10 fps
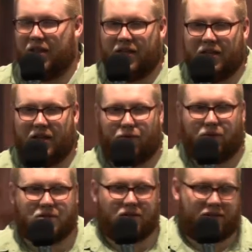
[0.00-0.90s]
I think that
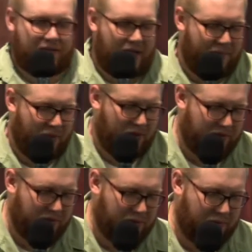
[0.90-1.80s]
if we took the time on
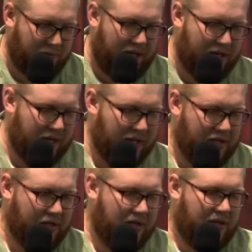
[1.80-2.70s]
our social media
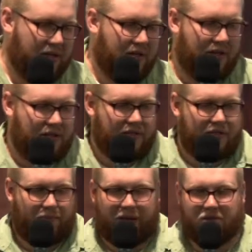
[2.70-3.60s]

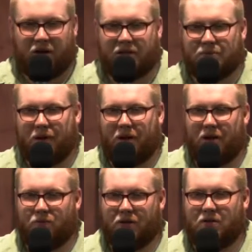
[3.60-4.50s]
to be
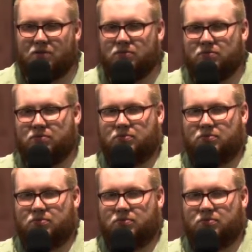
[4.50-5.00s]
transparent and real,